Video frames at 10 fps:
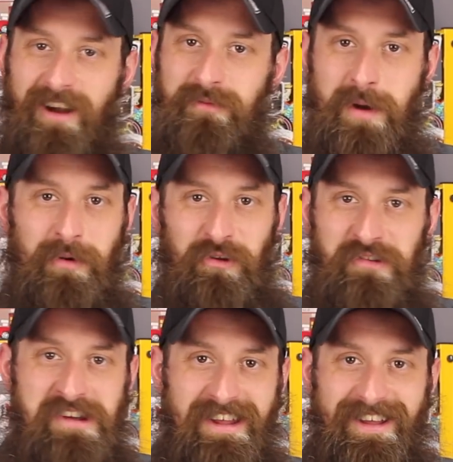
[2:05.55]
I remember
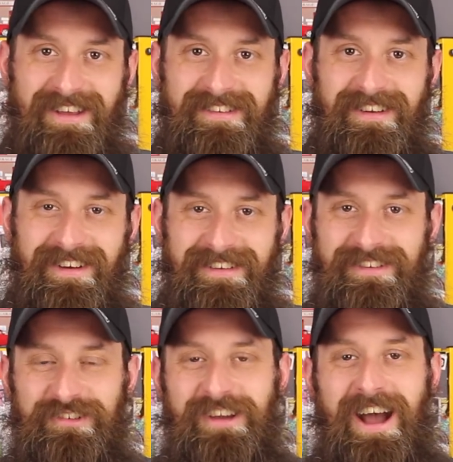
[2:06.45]
doing it as a, as
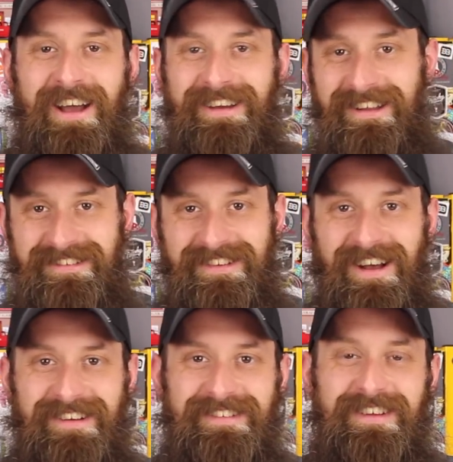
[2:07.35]
a new guy. It
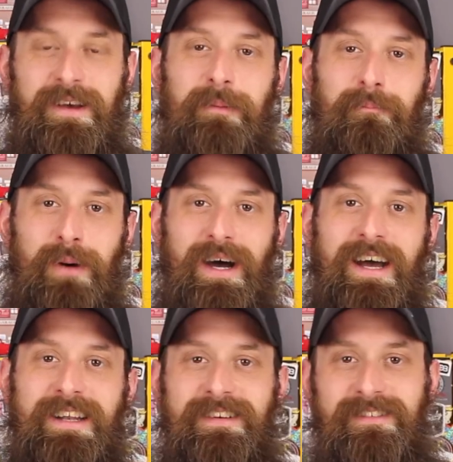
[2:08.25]
sucks,
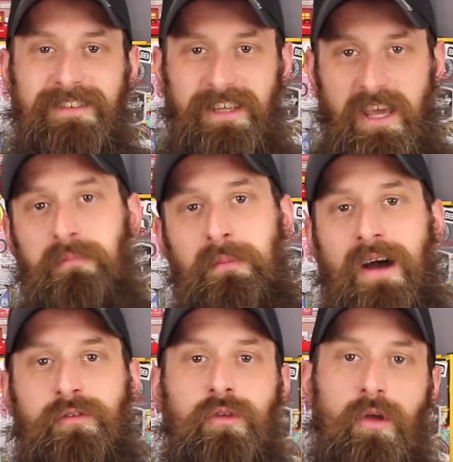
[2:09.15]
but keep your
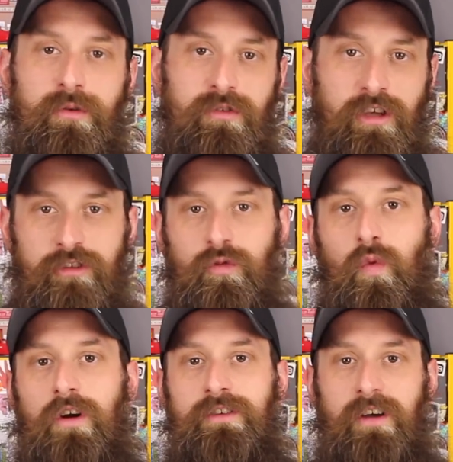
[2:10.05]
mouth closed, get your
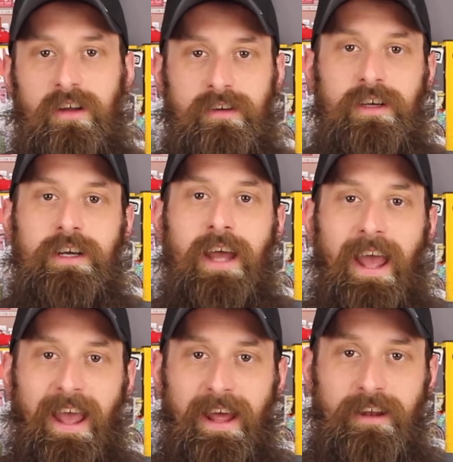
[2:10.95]
work done,
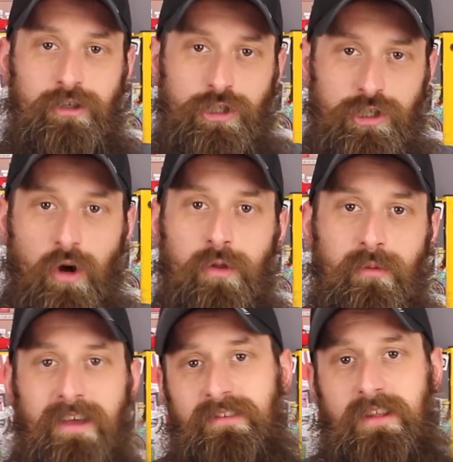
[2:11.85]
and show the
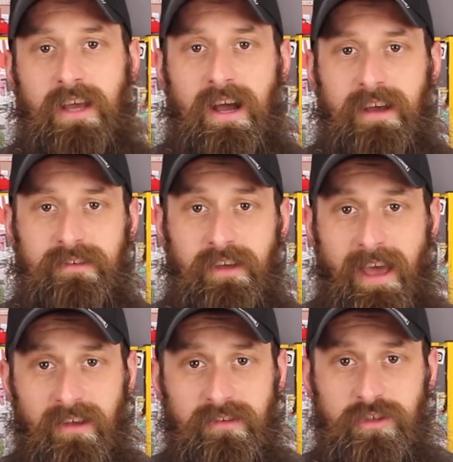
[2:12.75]
rest of the guys and
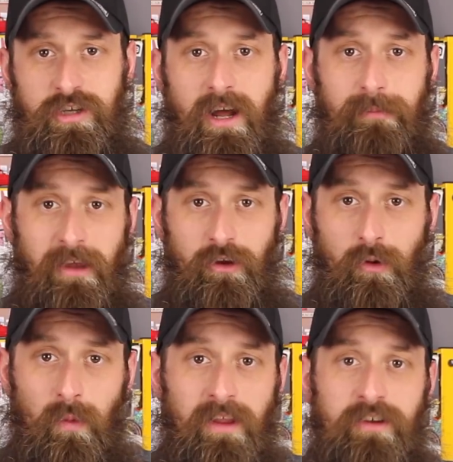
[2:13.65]
gals in the shop that
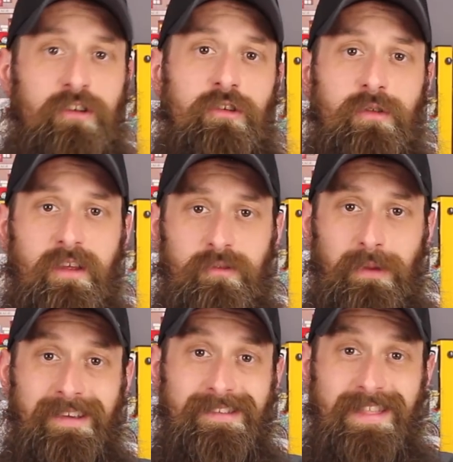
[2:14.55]
you're willing to do this
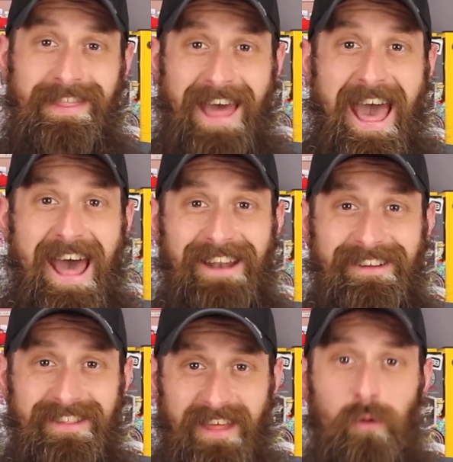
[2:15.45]
because that
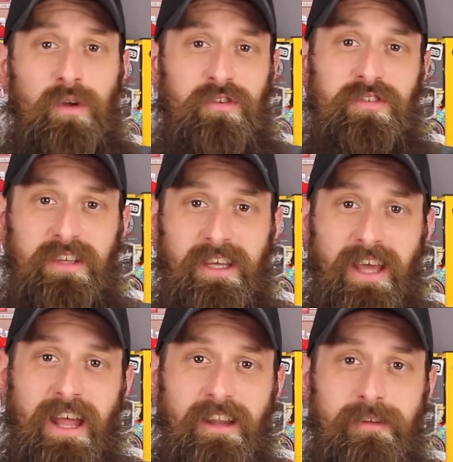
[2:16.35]
they will
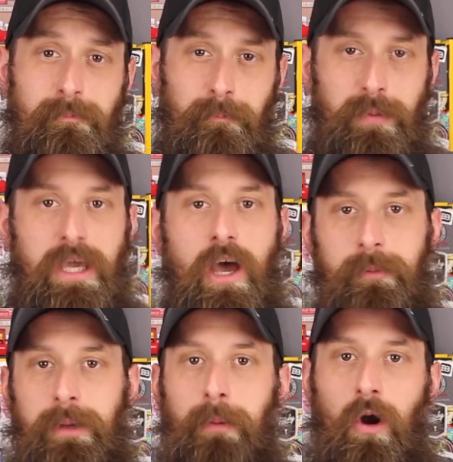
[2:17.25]
see. And
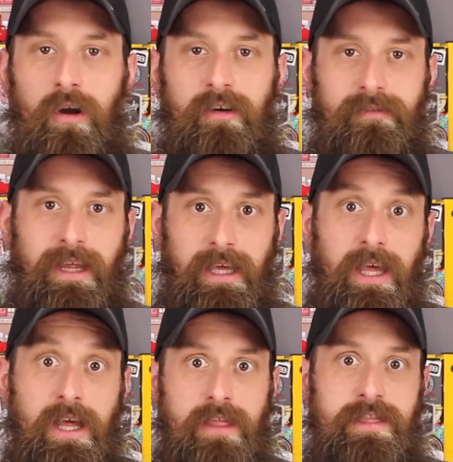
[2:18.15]
becoming part of like
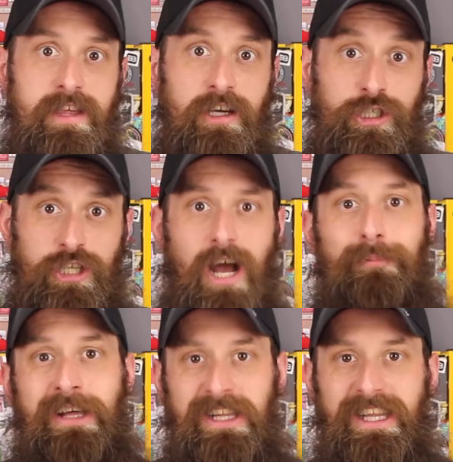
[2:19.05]
the
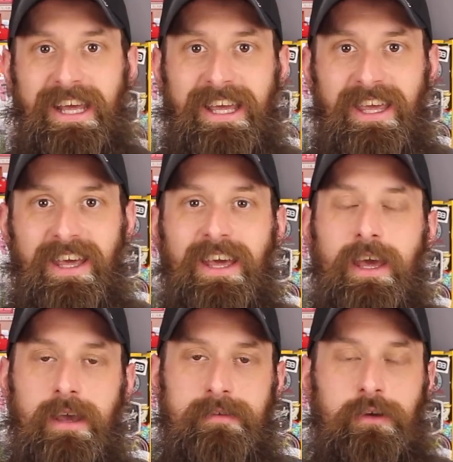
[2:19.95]
shop click
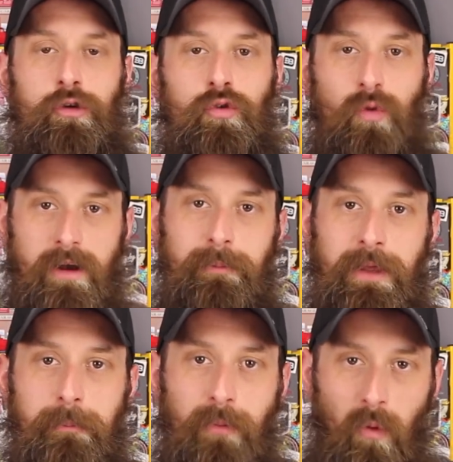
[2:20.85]
is
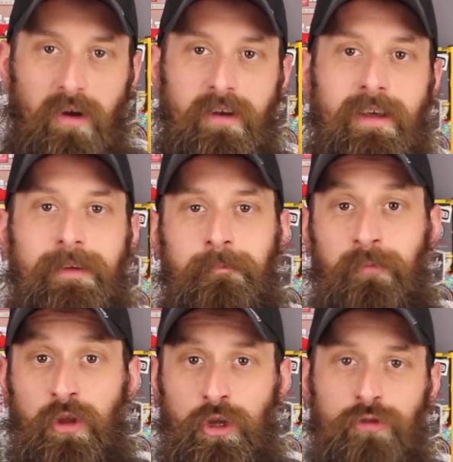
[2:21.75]
incredibly important
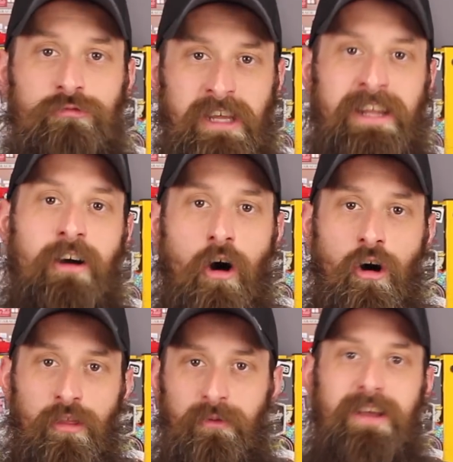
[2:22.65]
you need
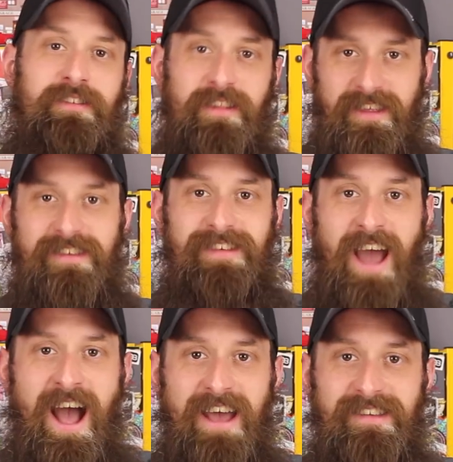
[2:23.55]
all the rest of these
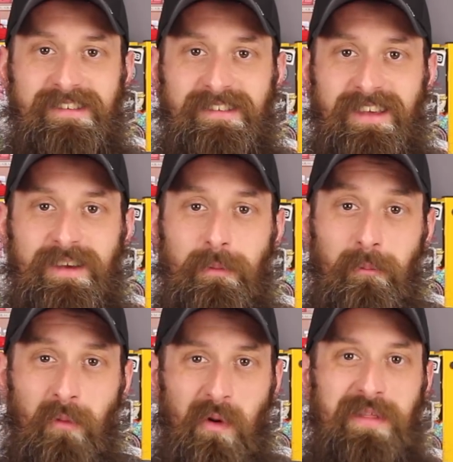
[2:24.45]
guys
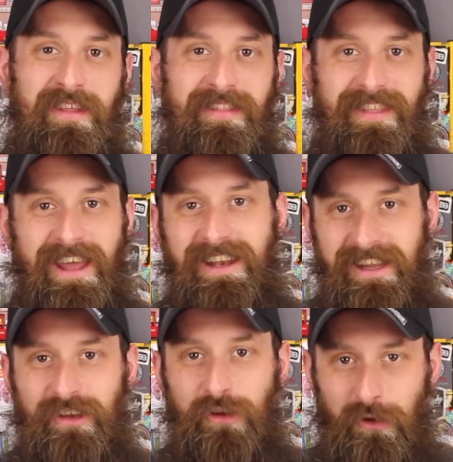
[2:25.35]
more than they
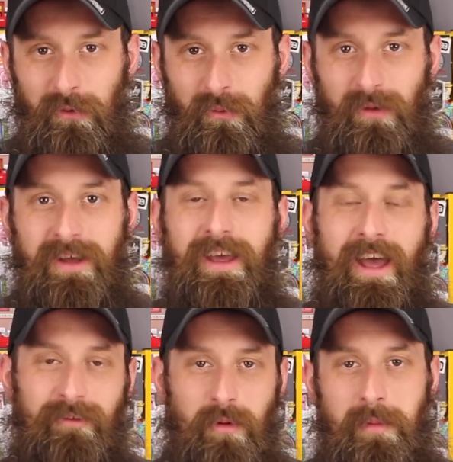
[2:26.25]
need you.
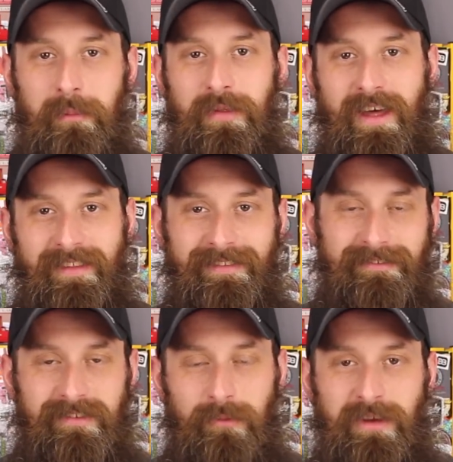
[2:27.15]
And remember that
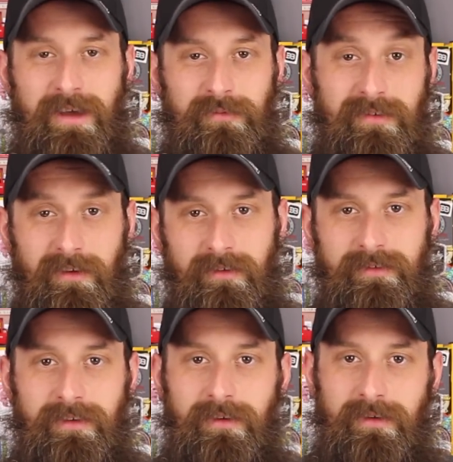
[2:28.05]
sometimes, you
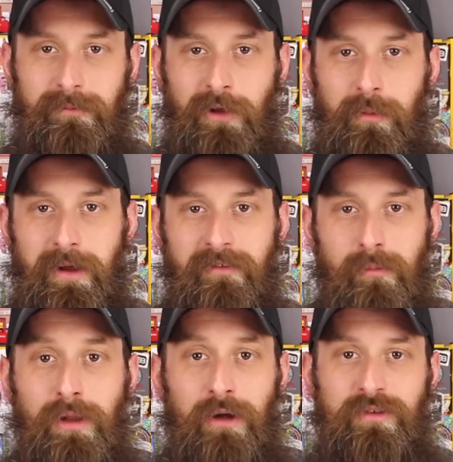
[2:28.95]
know, a little bit of
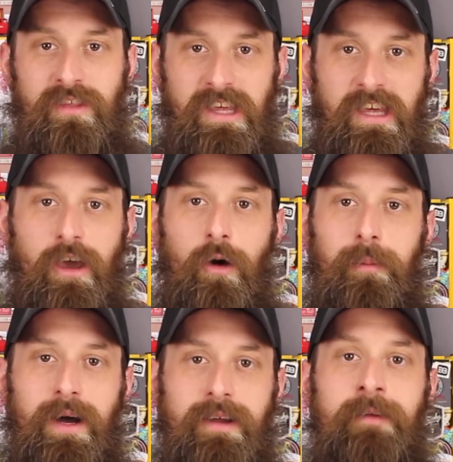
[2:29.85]
a blow to the ego,
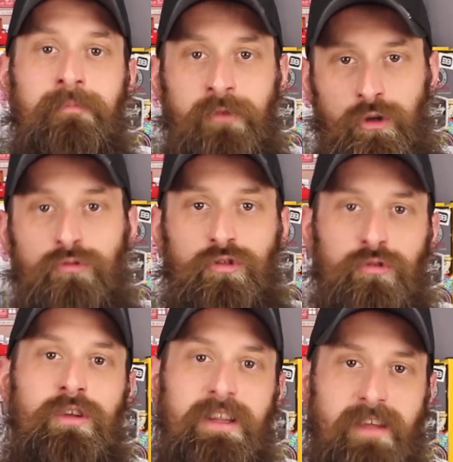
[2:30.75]
but you
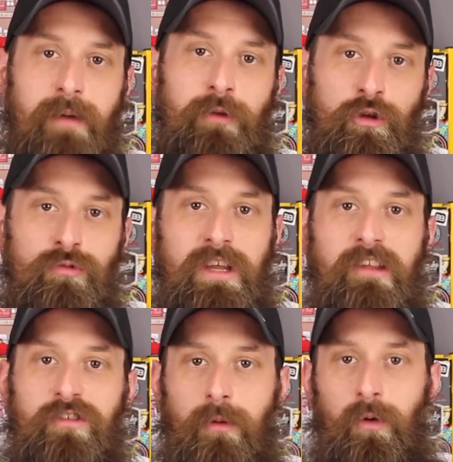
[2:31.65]
do need them. You
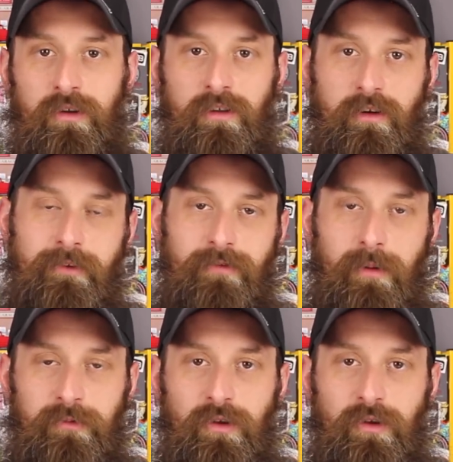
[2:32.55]
need someone to learn from.